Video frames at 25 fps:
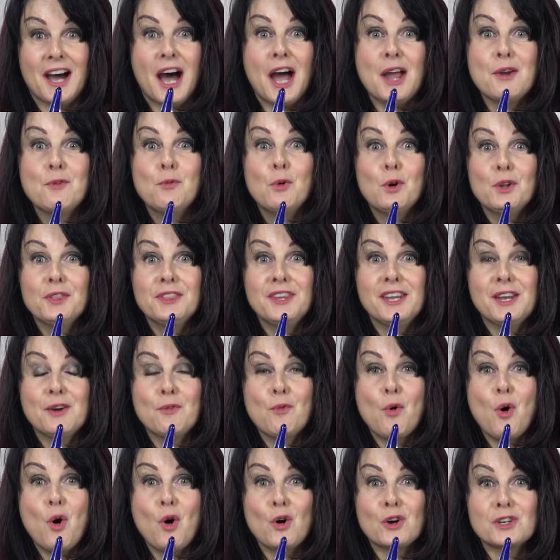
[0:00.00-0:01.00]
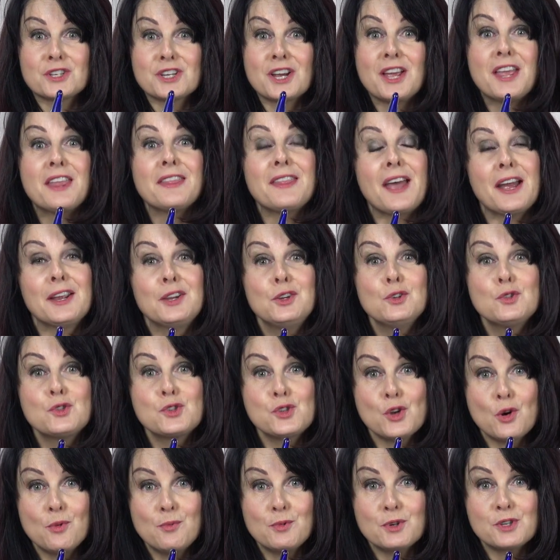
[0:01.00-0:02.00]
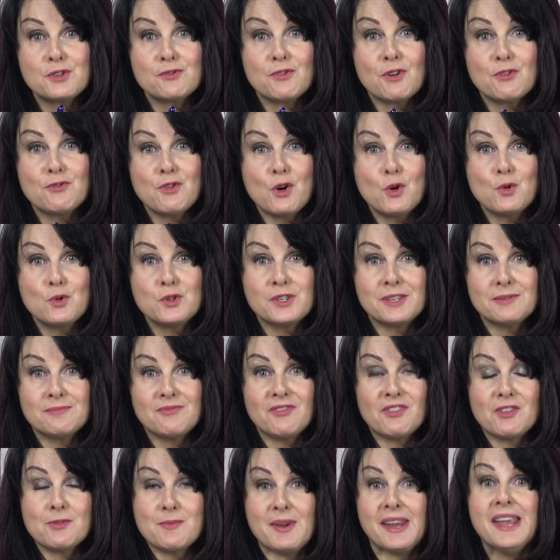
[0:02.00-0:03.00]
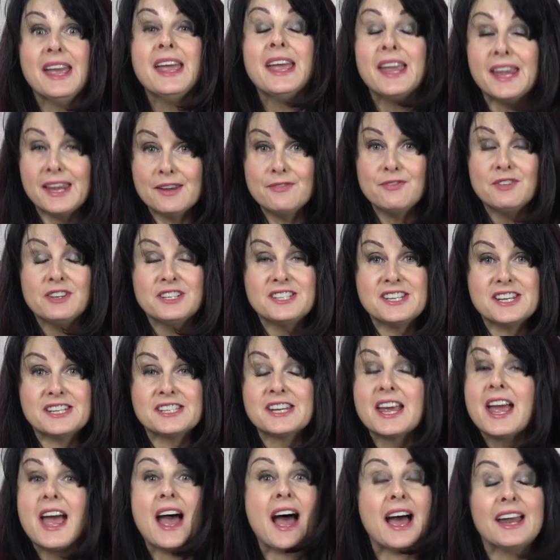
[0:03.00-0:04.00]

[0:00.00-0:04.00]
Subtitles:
I won the award. Thank you so much for voting for me, if you did.